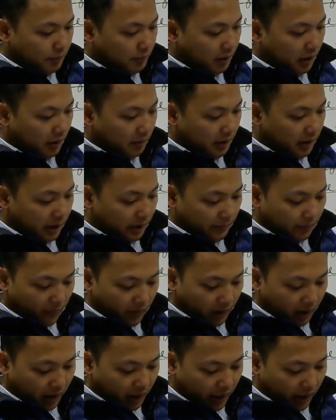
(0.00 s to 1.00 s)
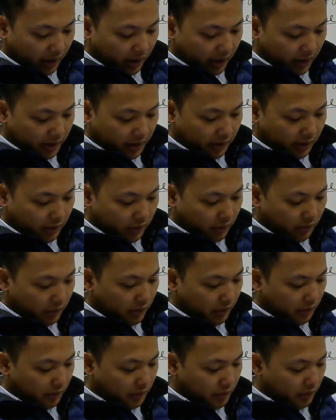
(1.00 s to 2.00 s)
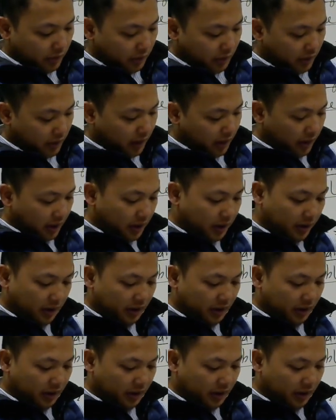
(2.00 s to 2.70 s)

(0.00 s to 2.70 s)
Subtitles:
probably I guess you choose the